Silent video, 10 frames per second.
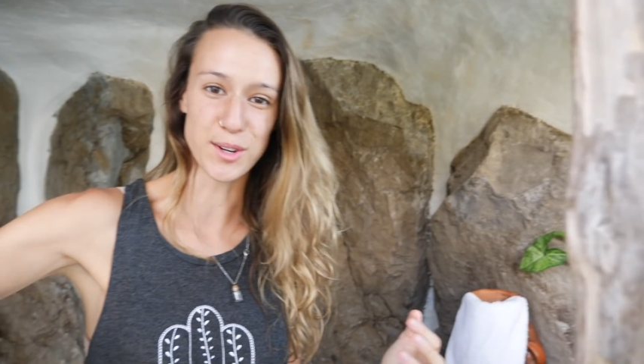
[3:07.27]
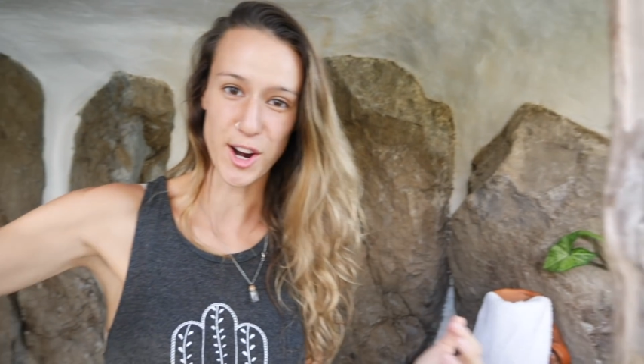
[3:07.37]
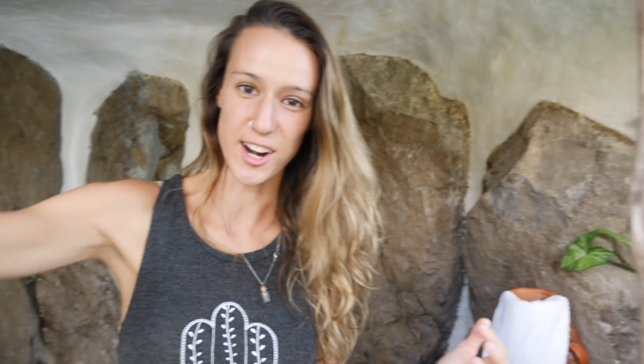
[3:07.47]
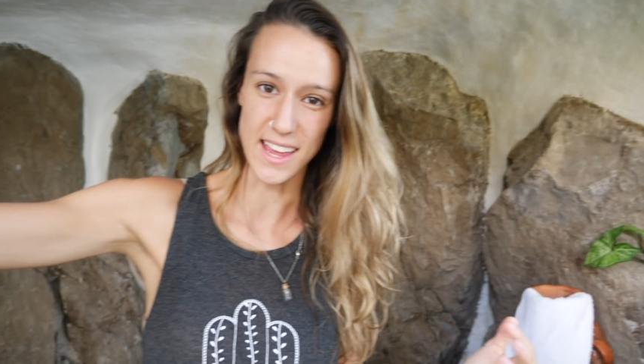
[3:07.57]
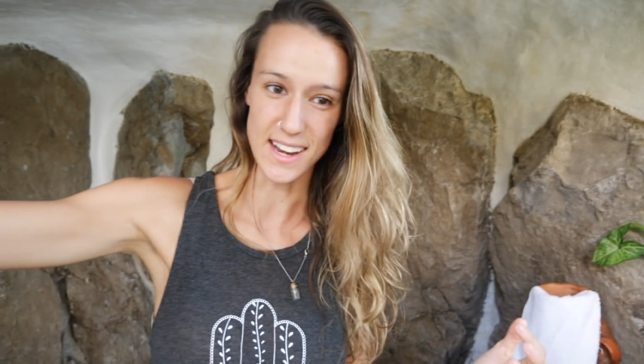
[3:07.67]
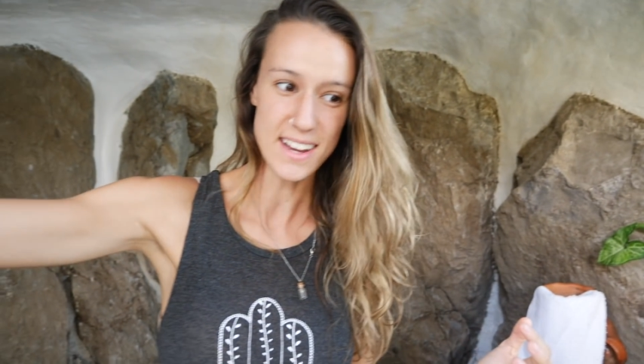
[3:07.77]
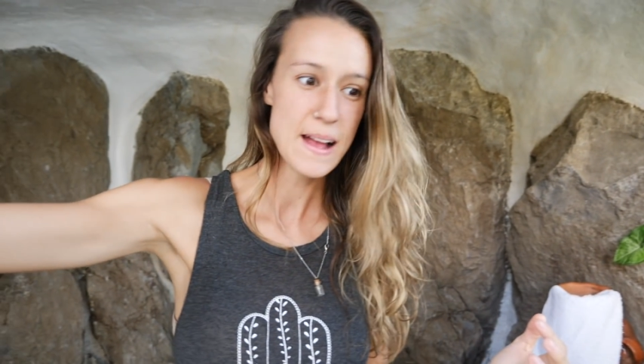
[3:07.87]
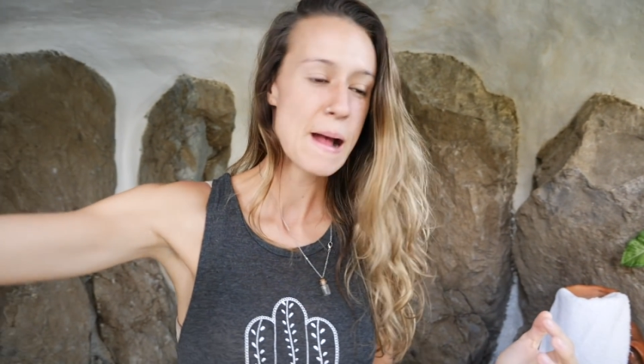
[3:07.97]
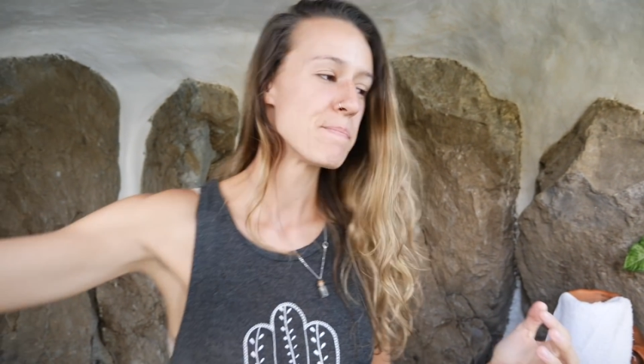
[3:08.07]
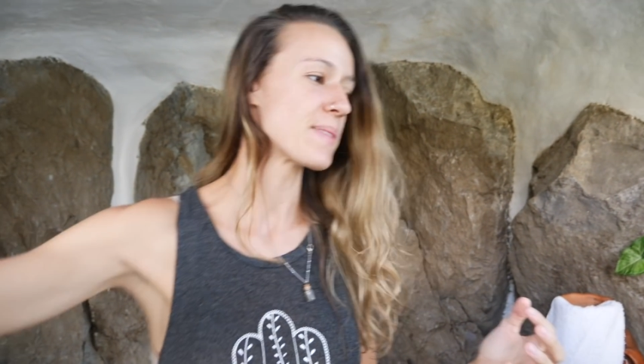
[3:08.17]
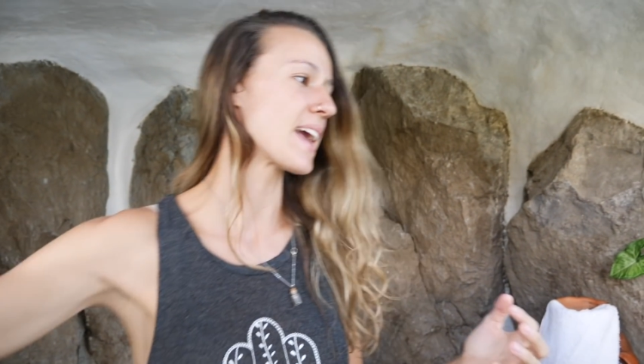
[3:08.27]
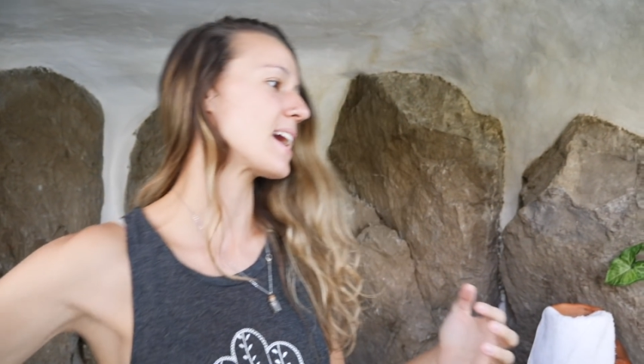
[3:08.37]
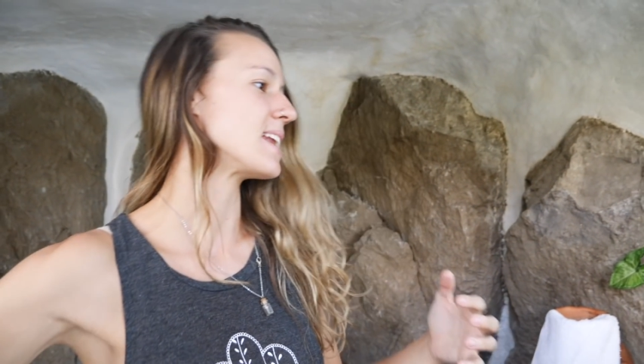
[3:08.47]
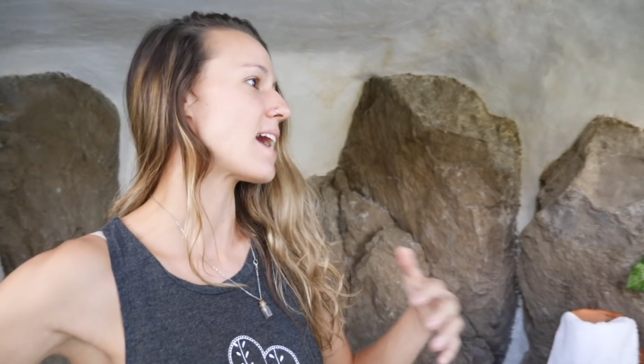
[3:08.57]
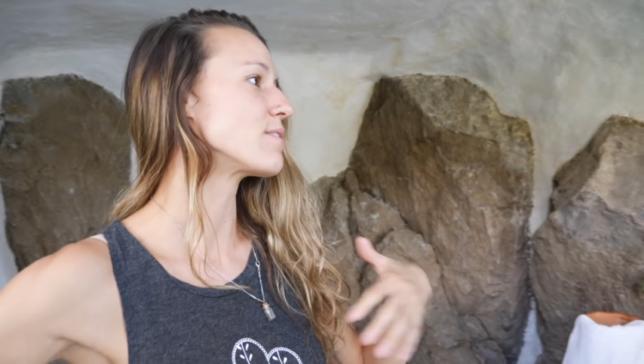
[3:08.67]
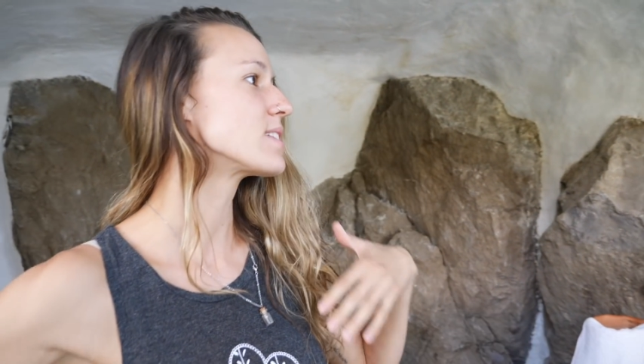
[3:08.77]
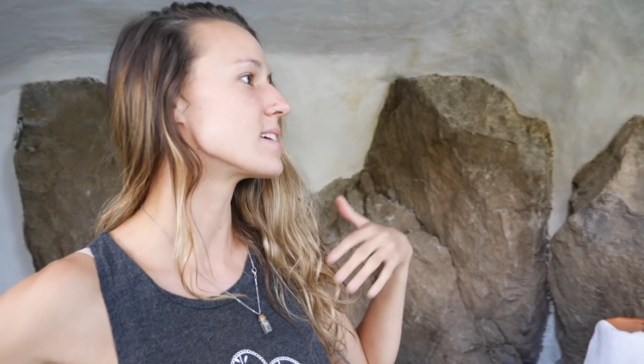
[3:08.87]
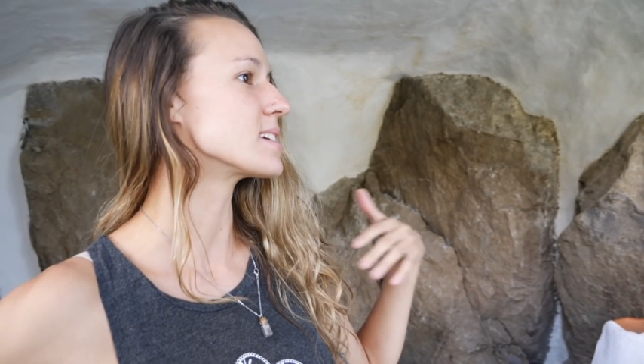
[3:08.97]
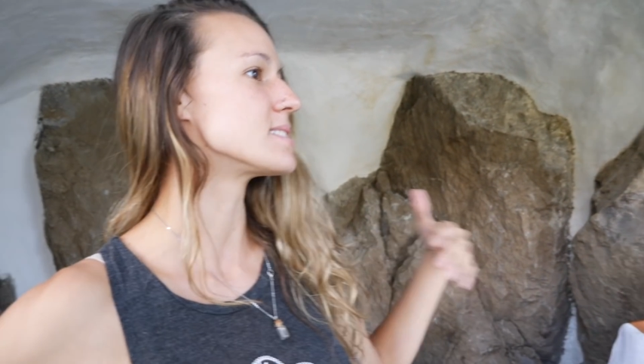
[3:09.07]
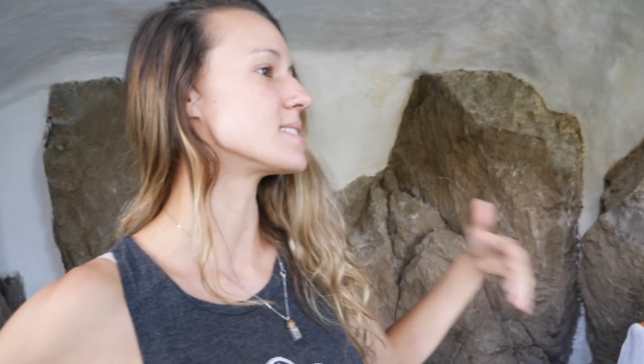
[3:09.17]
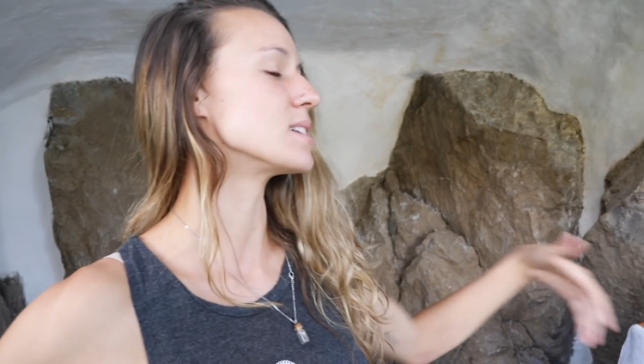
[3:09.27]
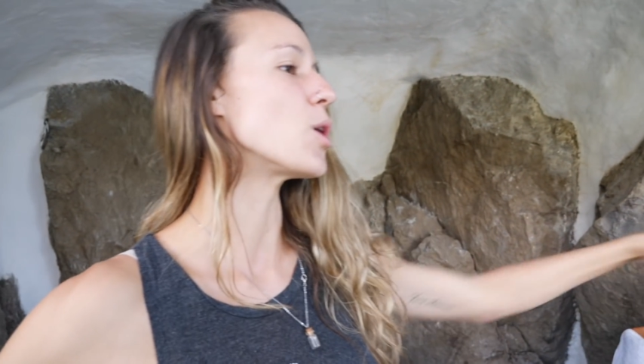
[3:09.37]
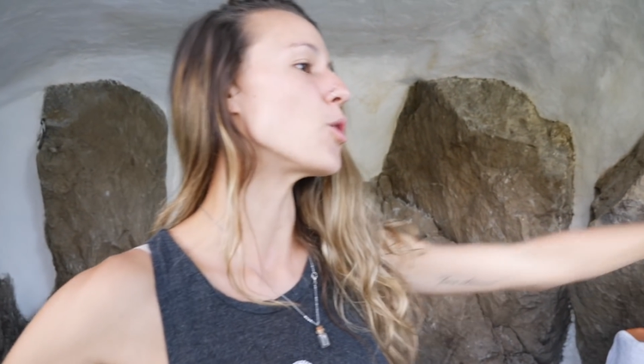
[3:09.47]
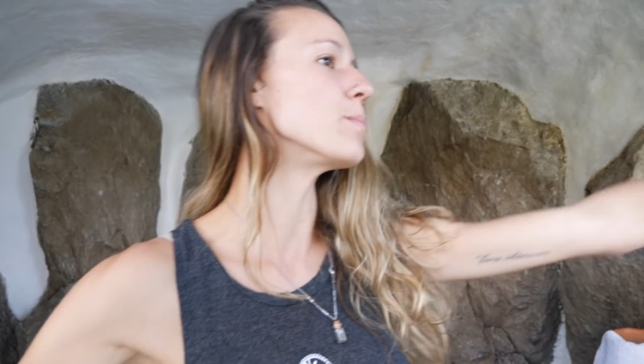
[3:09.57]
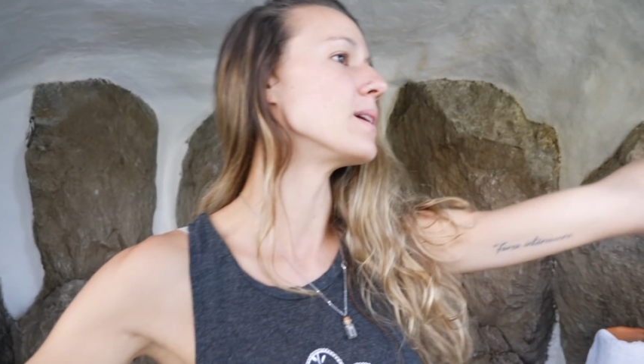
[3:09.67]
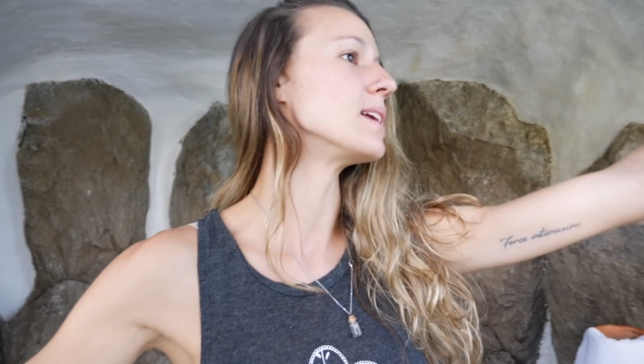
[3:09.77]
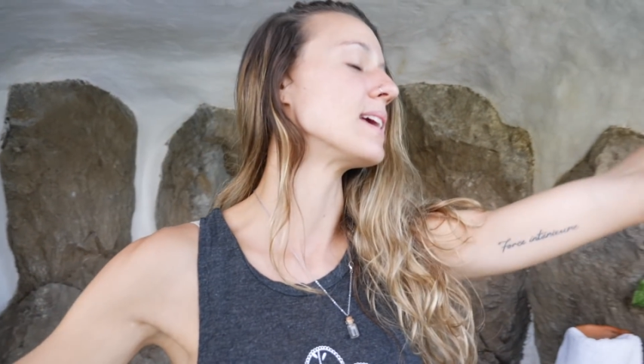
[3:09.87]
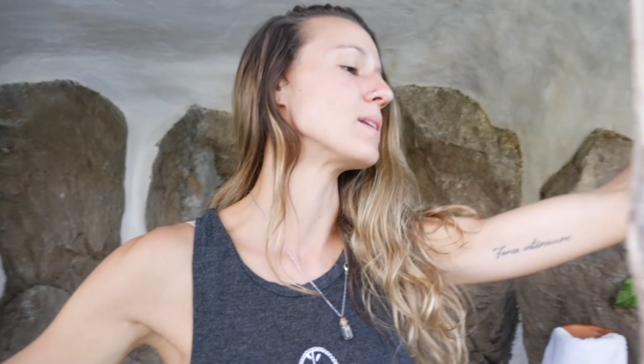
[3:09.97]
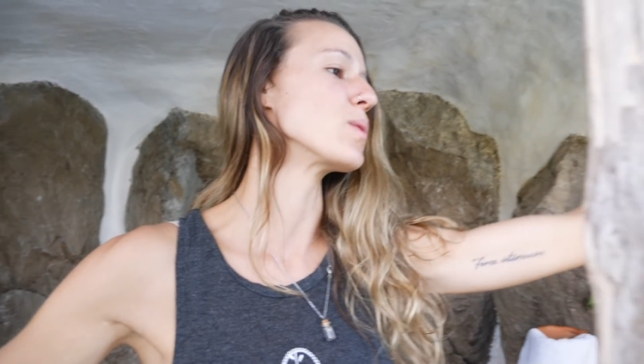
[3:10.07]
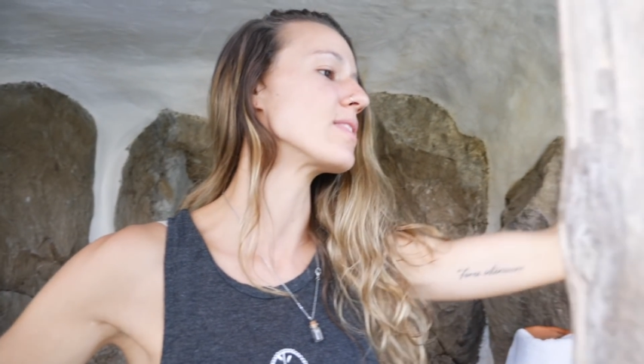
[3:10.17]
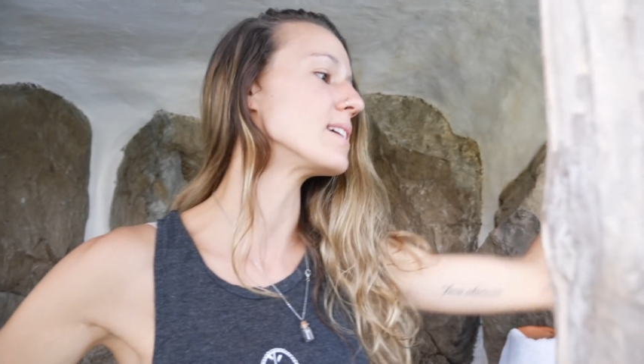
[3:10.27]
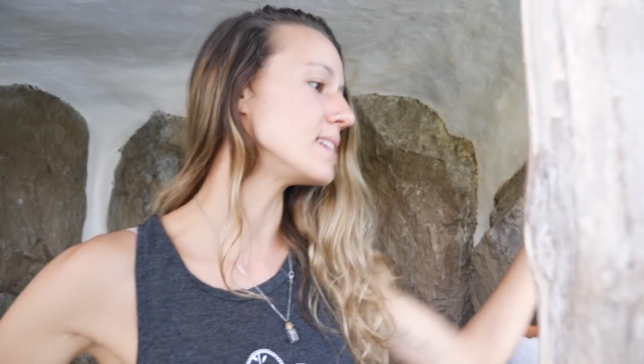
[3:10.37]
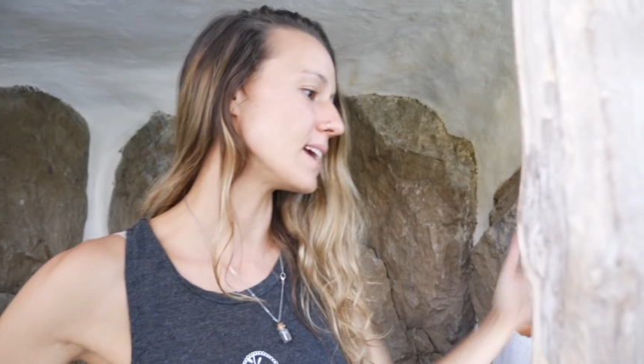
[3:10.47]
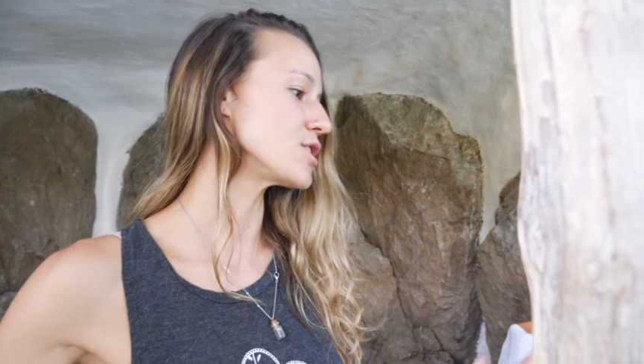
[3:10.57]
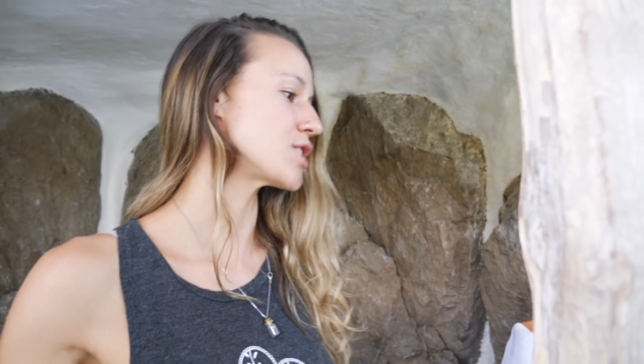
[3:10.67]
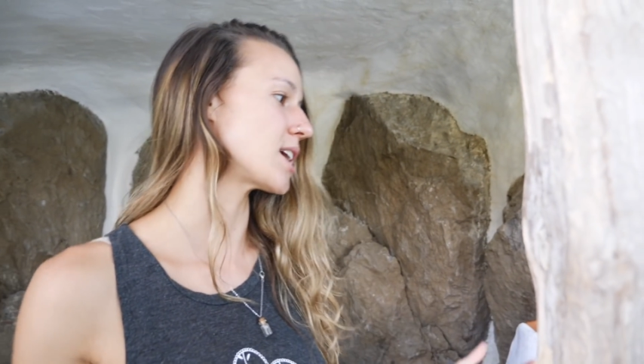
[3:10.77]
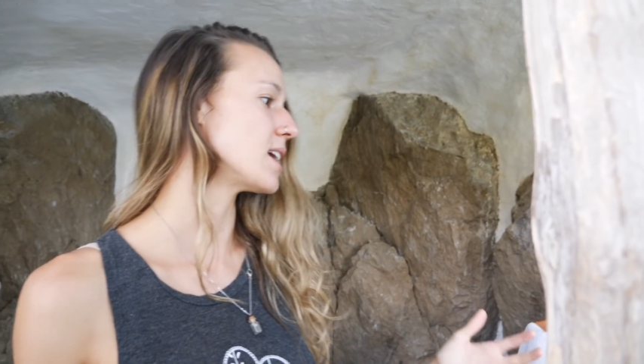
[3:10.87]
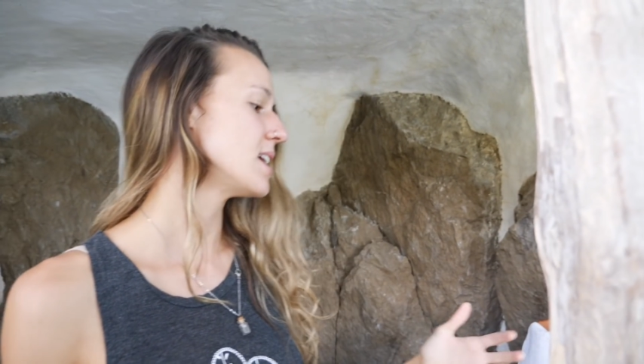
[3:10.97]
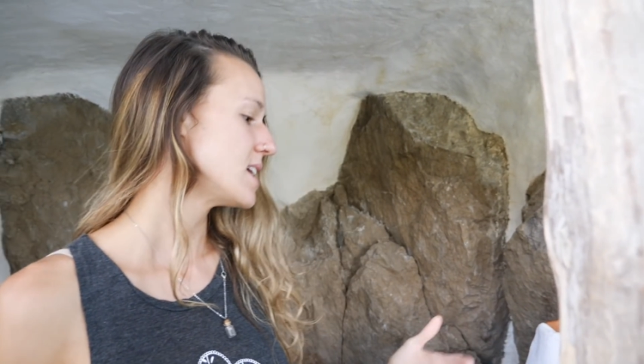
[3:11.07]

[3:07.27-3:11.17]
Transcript: curtain, and everything is still open and within nature.